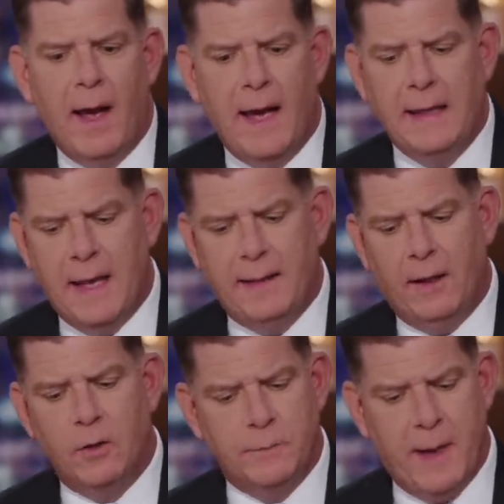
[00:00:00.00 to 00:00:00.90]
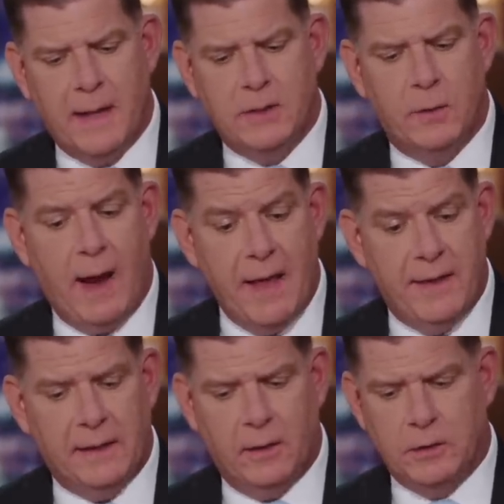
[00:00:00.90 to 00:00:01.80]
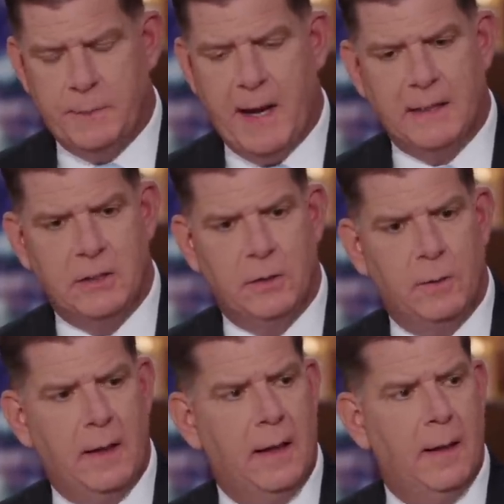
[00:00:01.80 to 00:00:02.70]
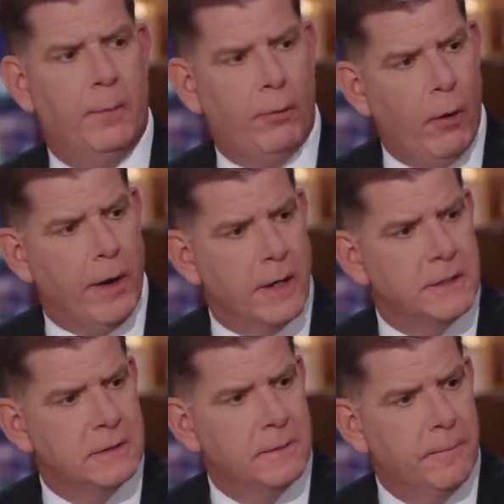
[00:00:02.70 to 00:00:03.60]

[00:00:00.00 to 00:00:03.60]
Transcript: again, that goes back to, I think it goes back to employers